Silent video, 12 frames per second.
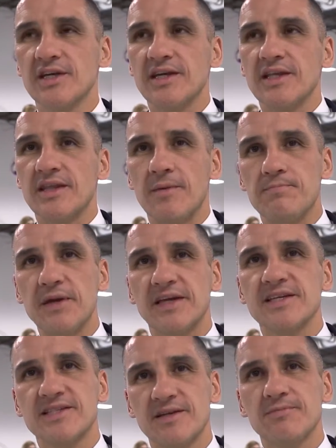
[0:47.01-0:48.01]
the
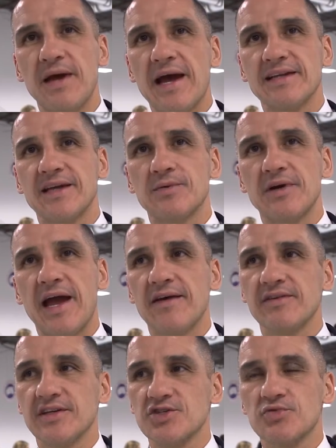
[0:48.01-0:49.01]
biggest impact that we're
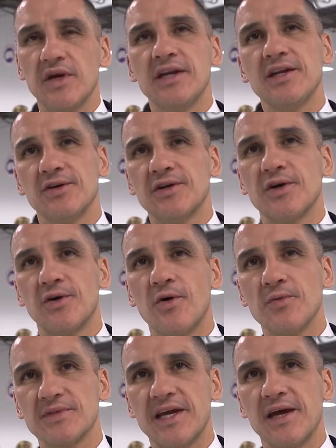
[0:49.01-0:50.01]
having is right here in our
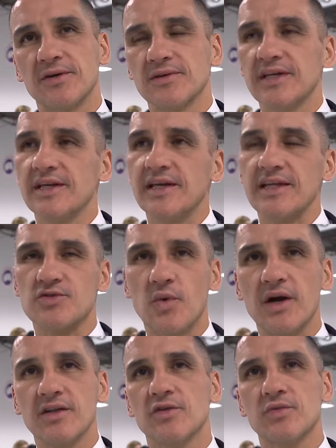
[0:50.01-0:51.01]
hometown it's
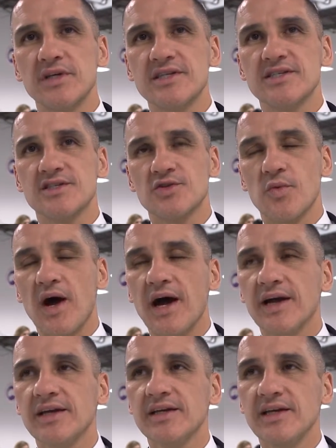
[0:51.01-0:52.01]
one of the reasons
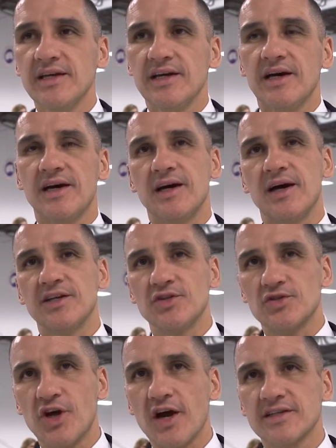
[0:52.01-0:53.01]
why uh, and you
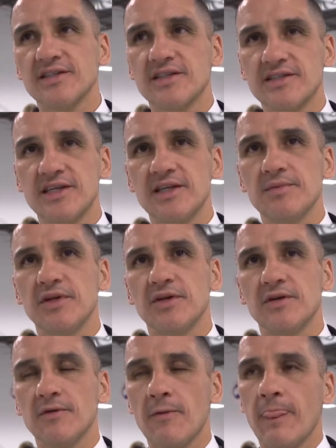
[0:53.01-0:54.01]
talk to the team
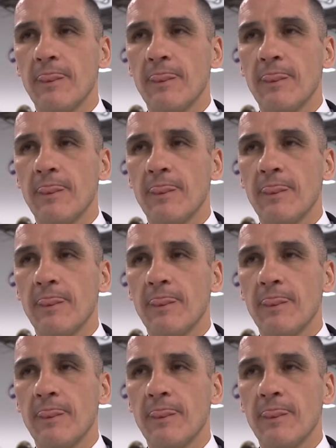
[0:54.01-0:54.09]
here